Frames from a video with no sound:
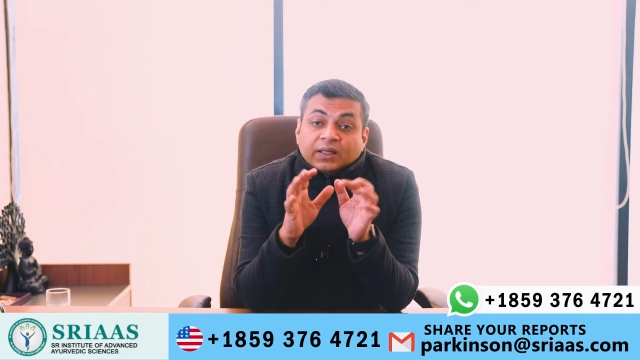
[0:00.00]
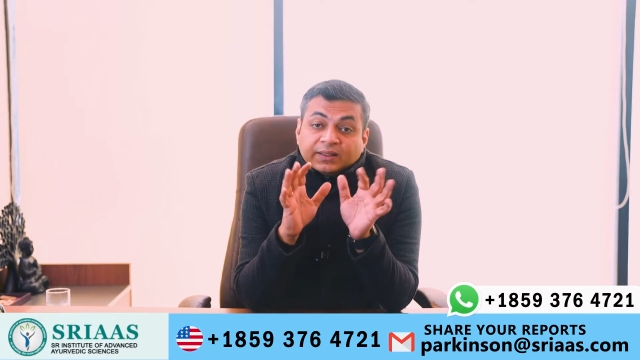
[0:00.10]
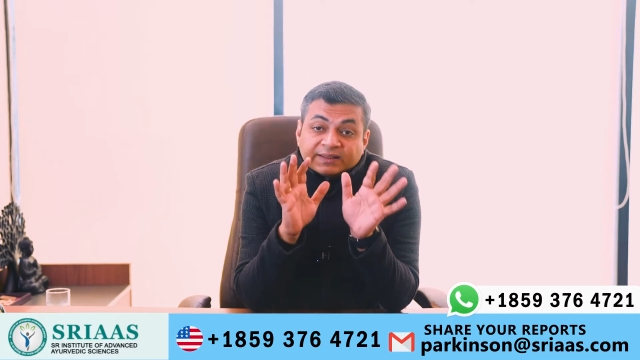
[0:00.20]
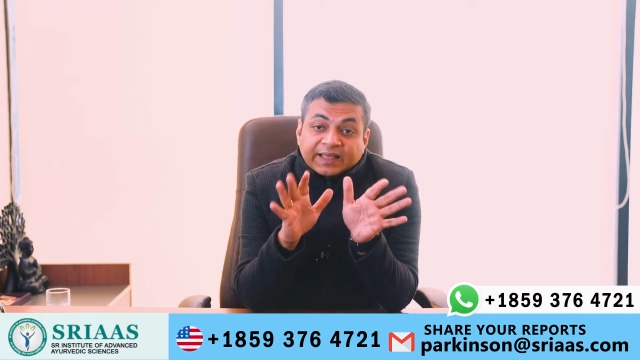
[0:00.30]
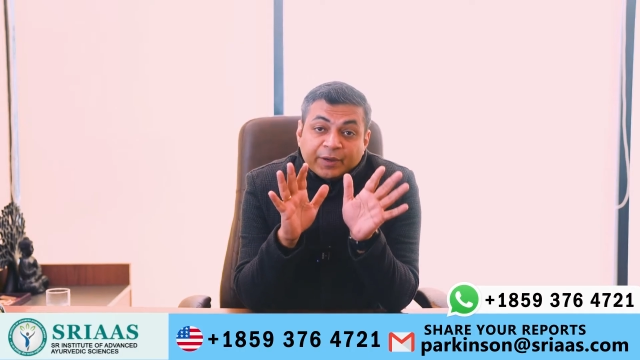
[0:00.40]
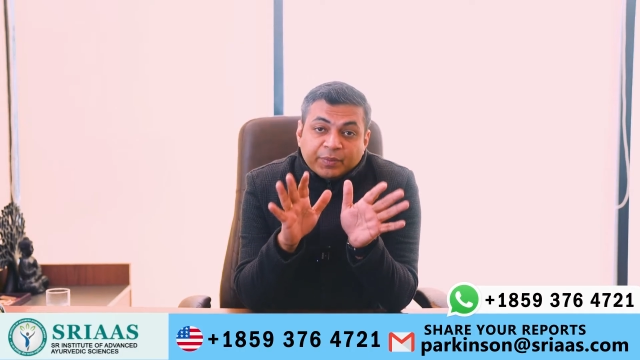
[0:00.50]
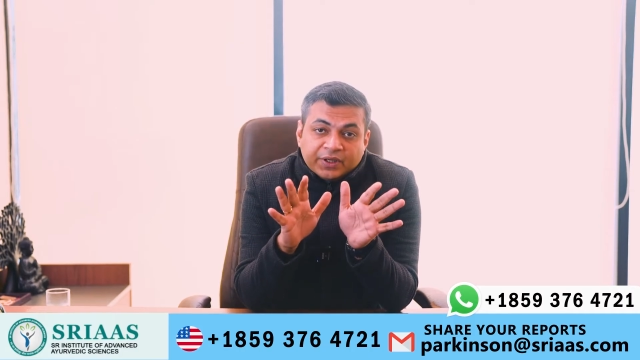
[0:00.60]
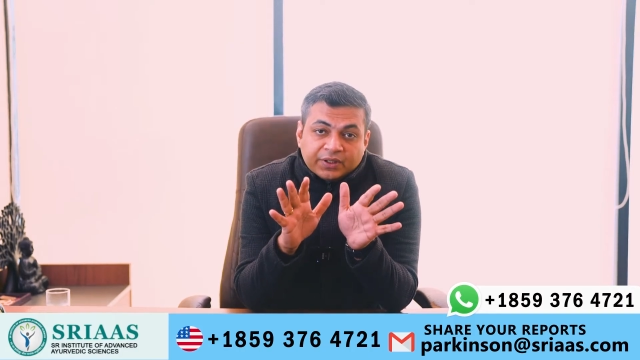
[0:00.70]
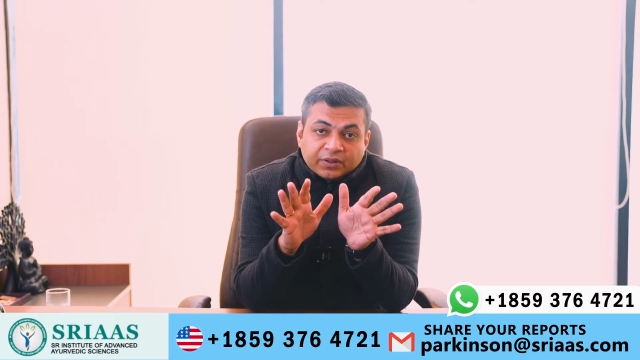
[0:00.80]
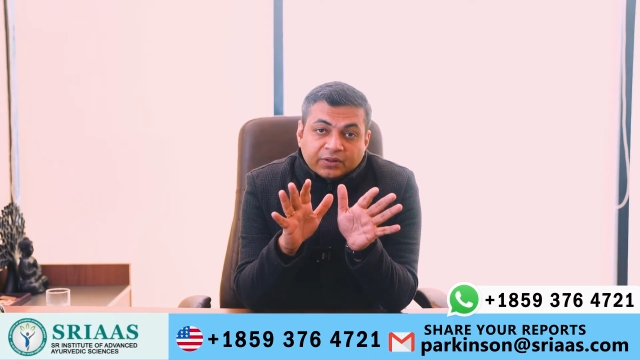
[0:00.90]
This can be
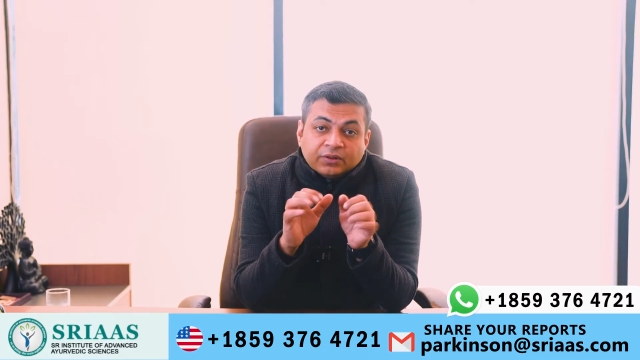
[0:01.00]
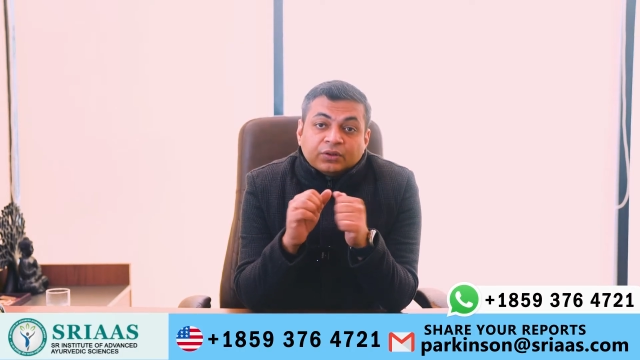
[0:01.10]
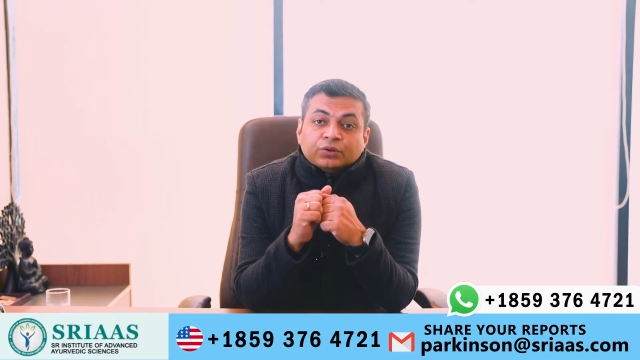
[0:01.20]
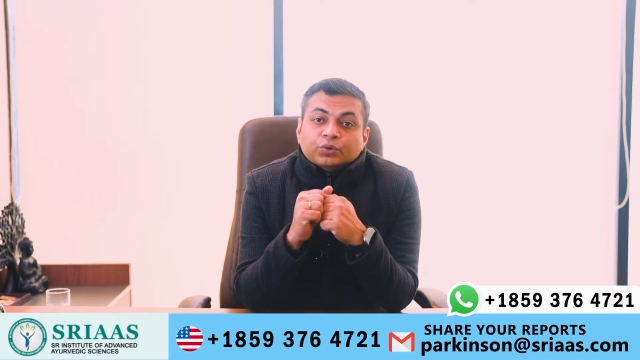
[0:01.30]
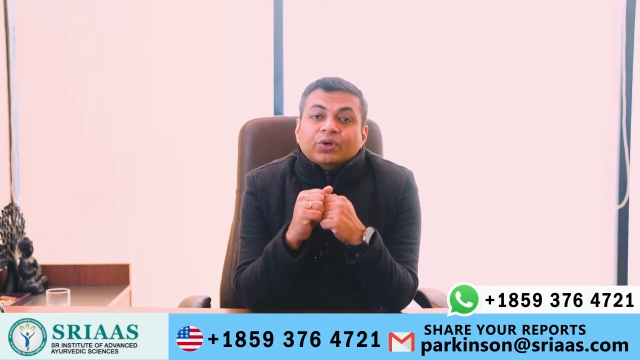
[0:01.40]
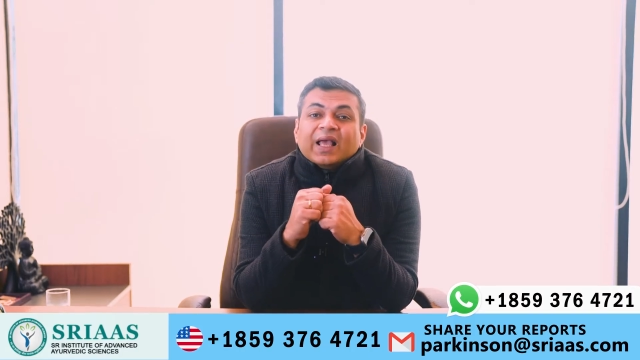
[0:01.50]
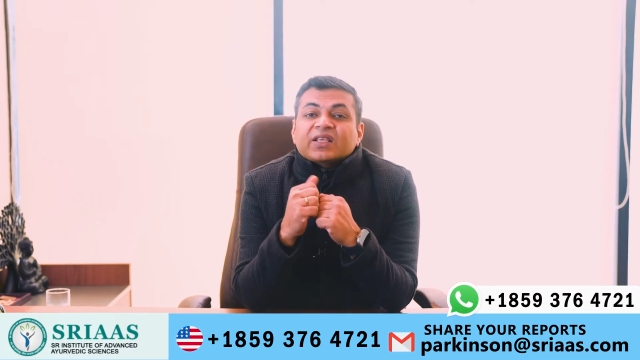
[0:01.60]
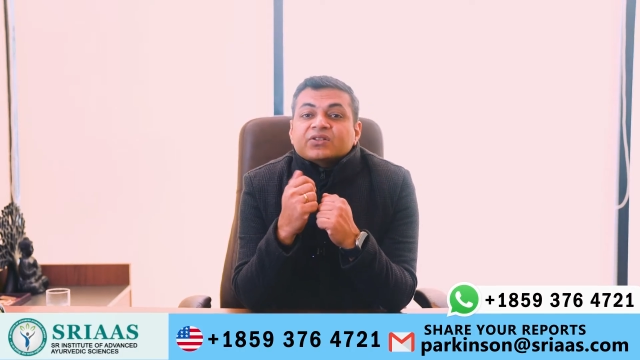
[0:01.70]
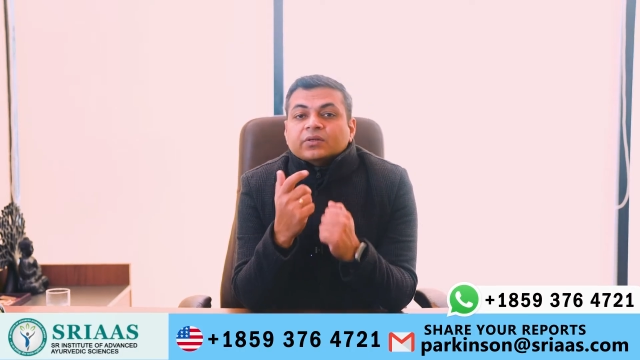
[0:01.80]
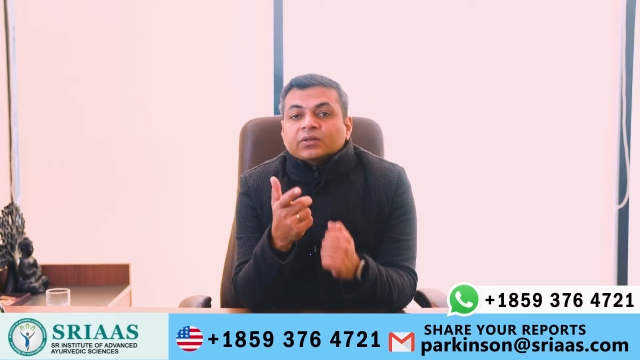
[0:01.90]
done through
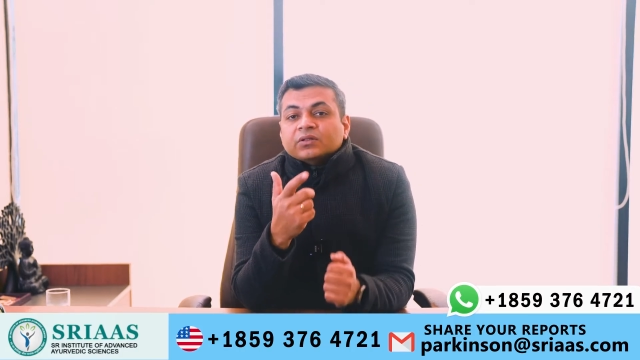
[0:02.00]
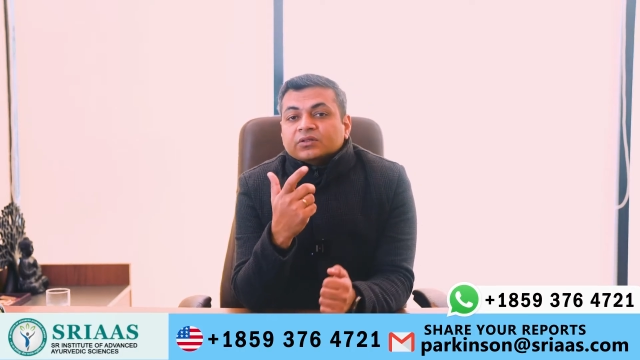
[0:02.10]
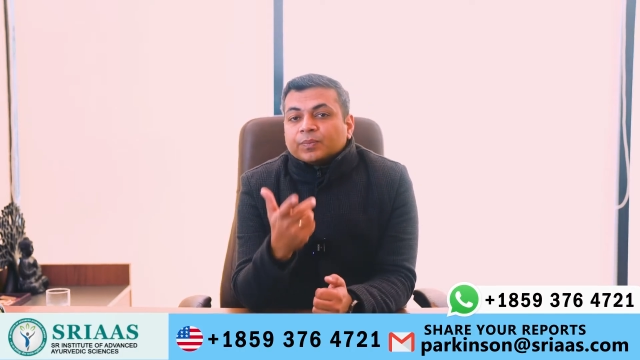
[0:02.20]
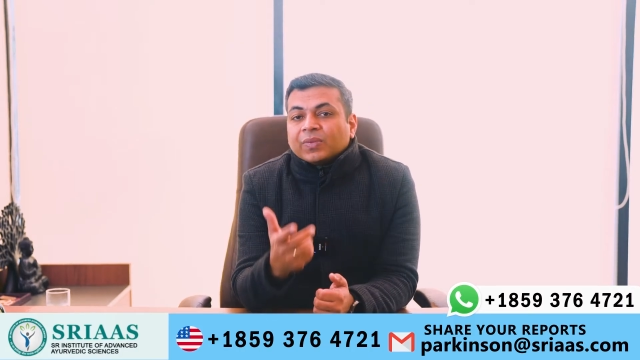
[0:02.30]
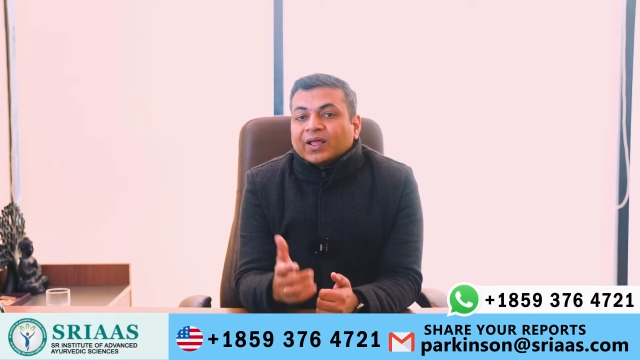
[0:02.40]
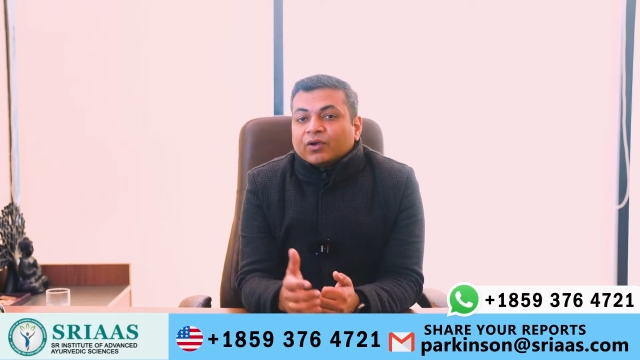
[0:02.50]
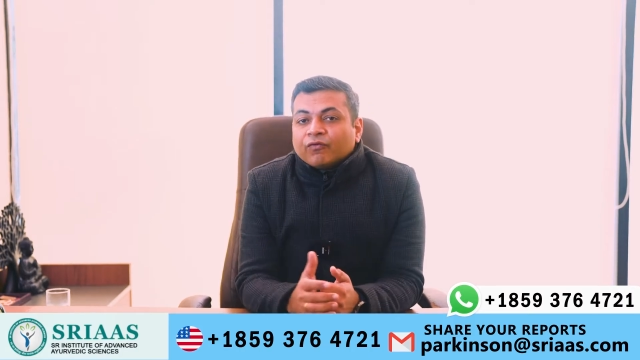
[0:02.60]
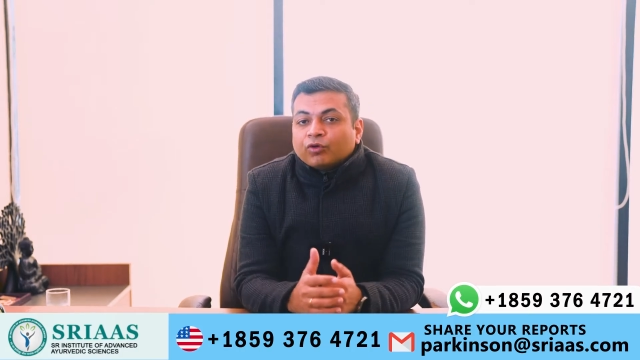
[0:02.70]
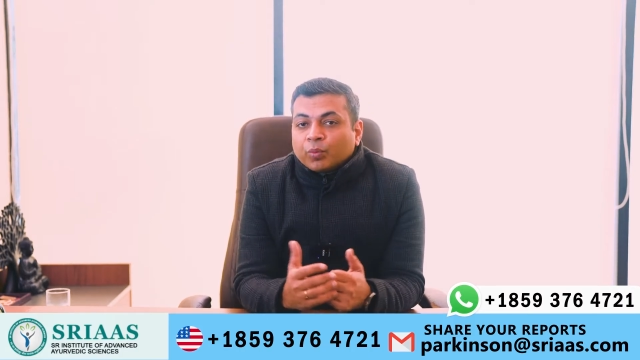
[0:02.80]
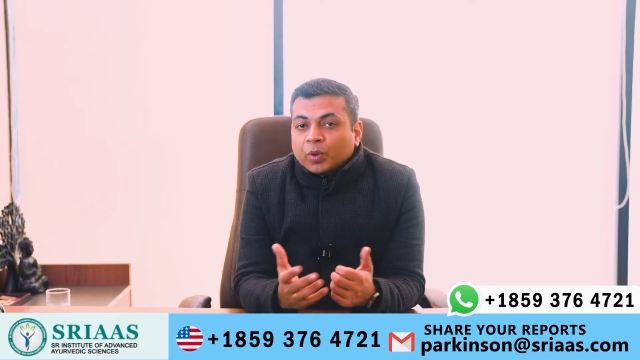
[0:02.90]
external supply
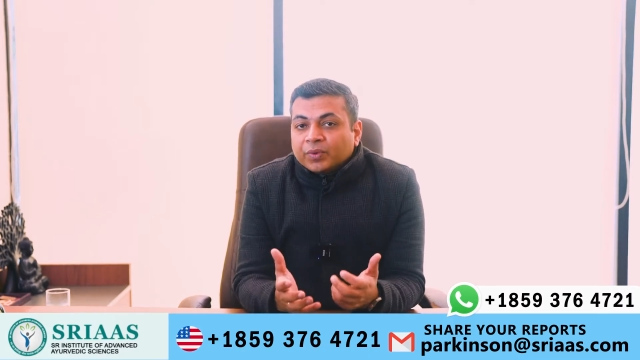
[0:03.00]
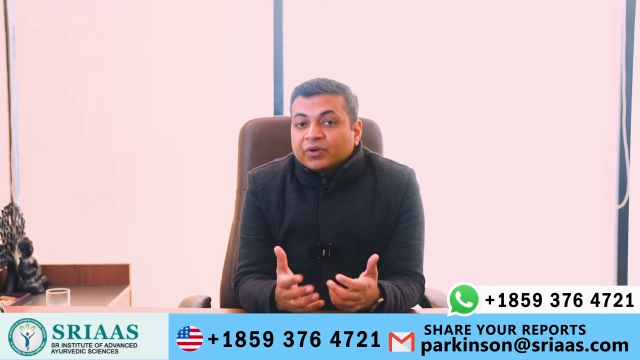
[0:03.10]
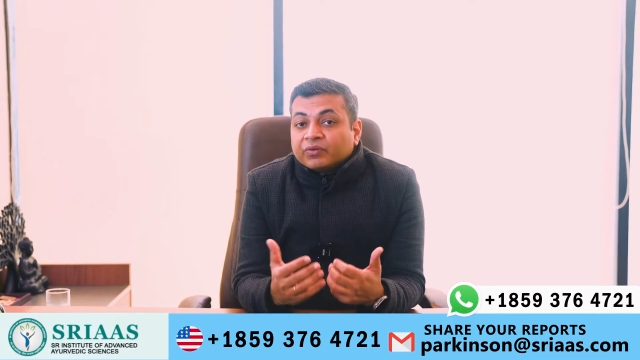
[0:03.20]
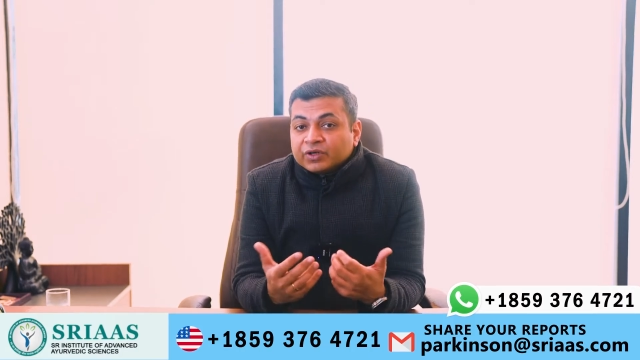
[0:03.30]
of dopamine